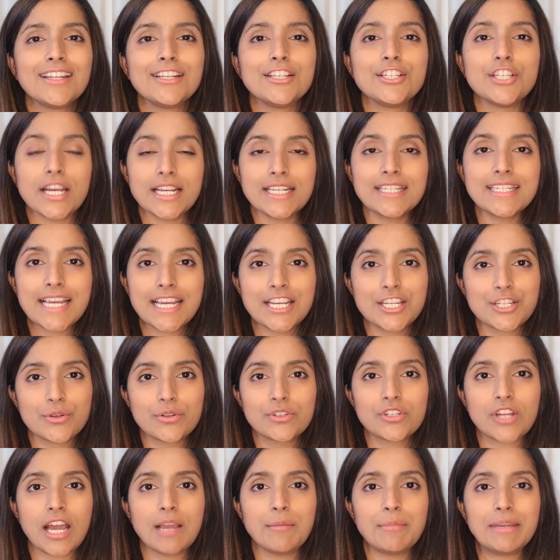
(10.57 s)
Gestational
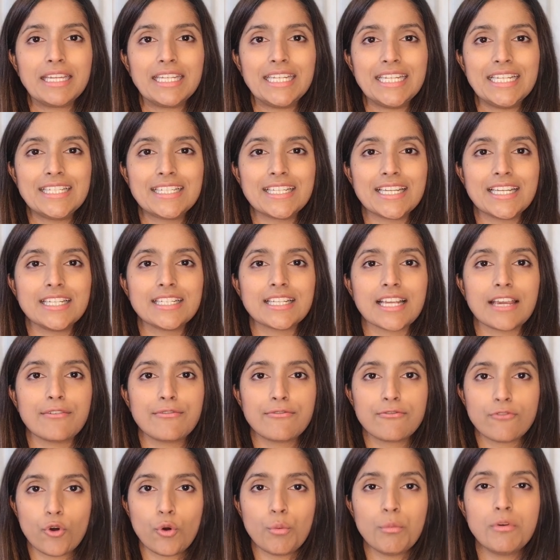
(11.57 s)
diabetes is a
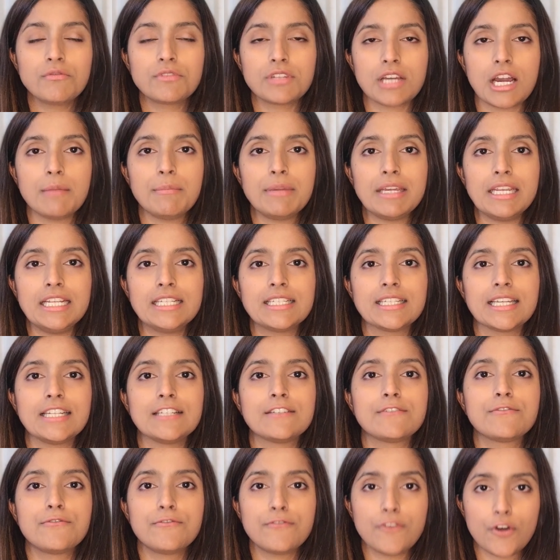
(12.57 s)
form of diabetes that
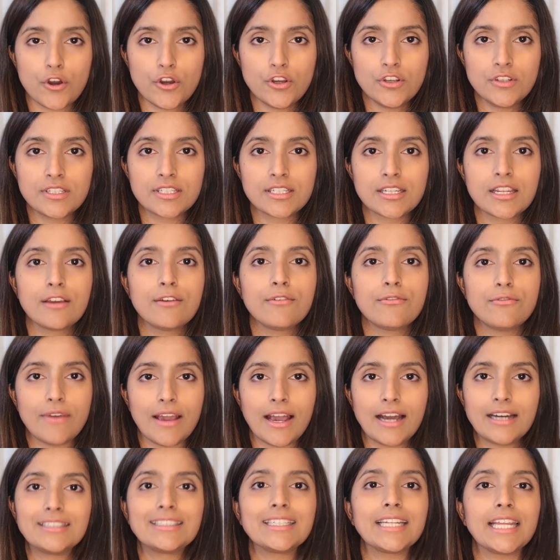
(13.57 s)
is first
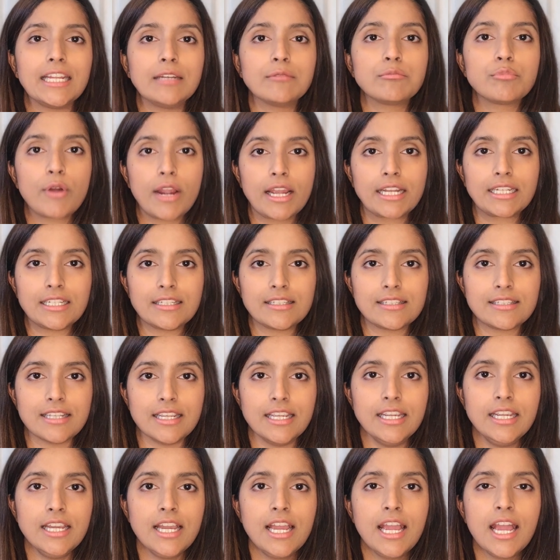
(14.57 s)
found in
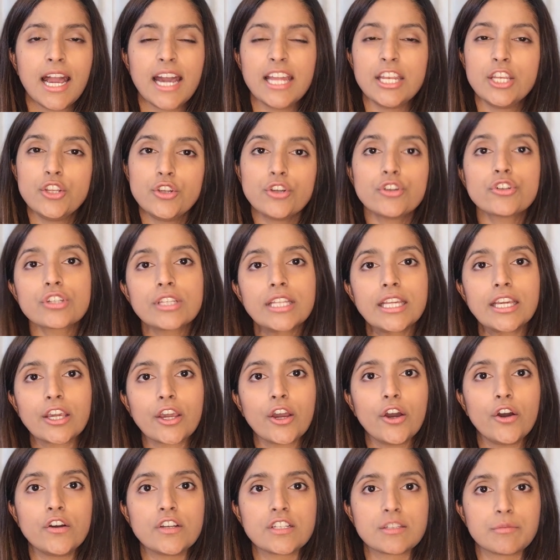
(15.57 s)
pregnancy and usually
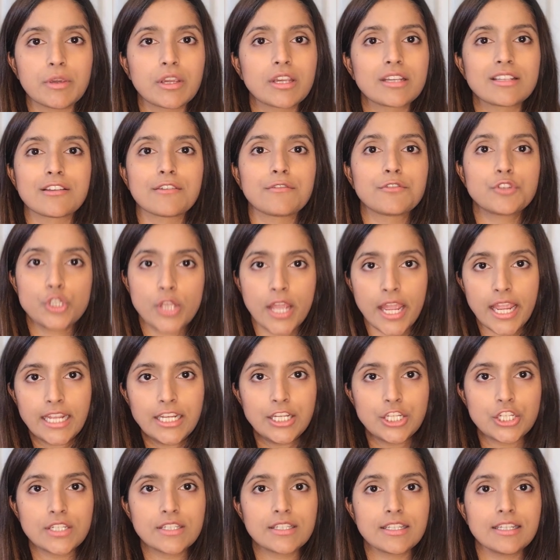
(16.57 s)
occurs because of
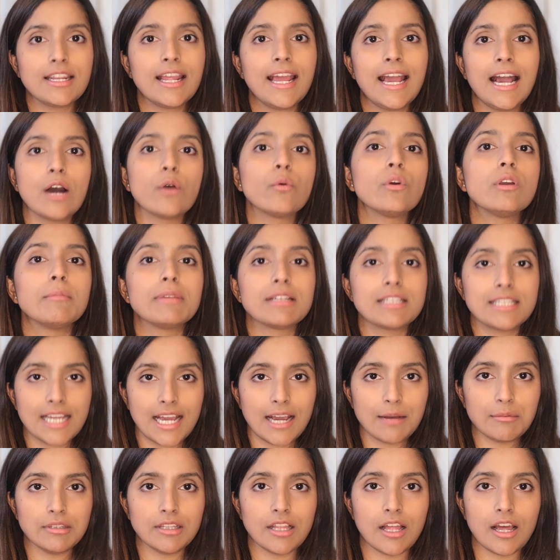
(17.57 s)
changes in how we
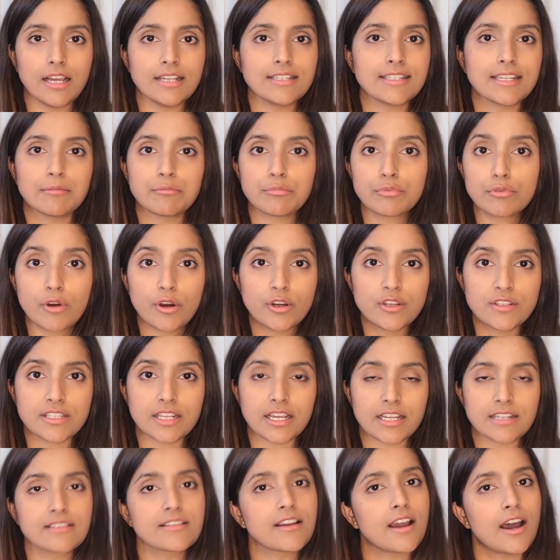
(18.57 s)
metabolize and
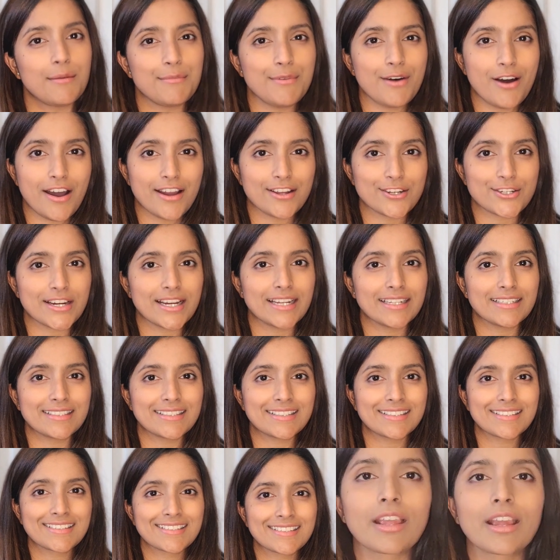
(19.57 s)
process carbohydrates.
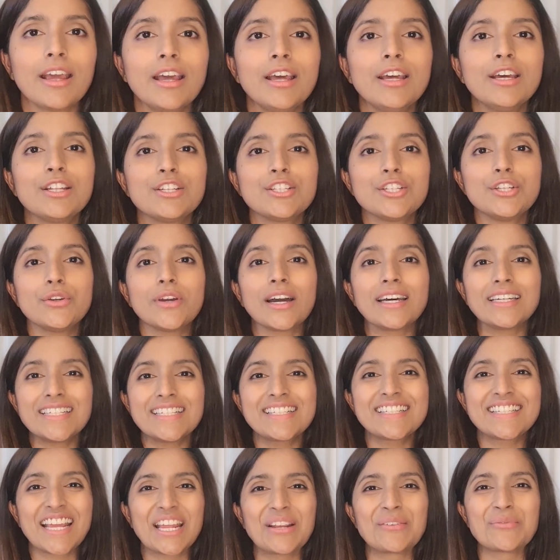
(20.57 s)
To
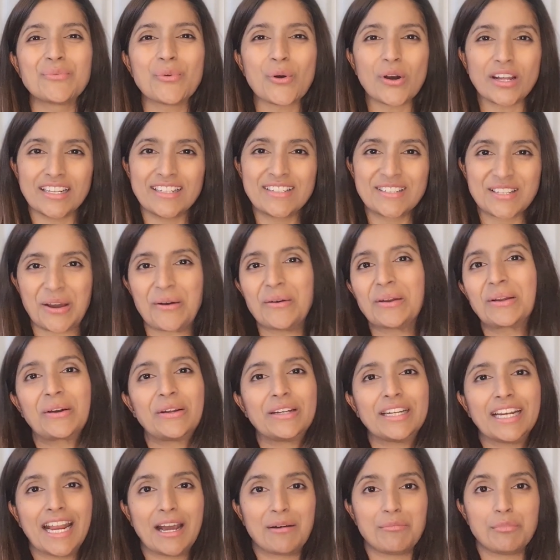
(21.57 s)
understand what is going
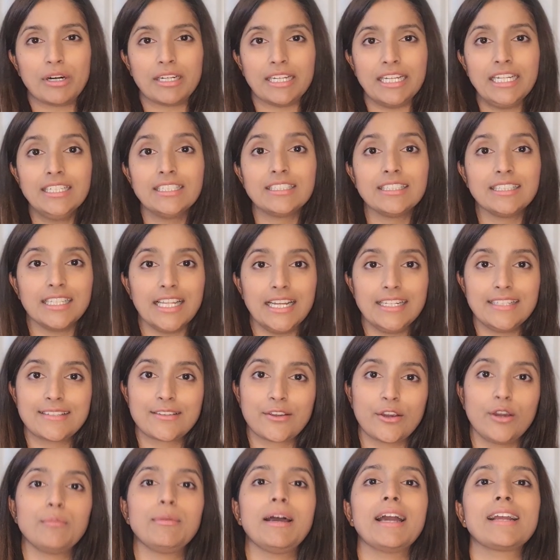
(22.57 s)
on in our body, let's
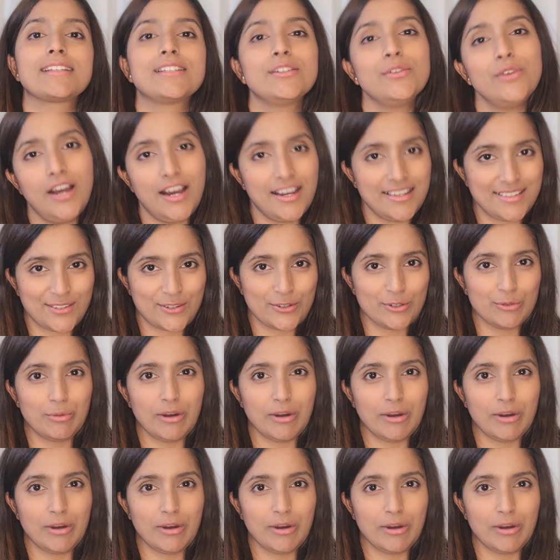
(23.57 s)
go back to high school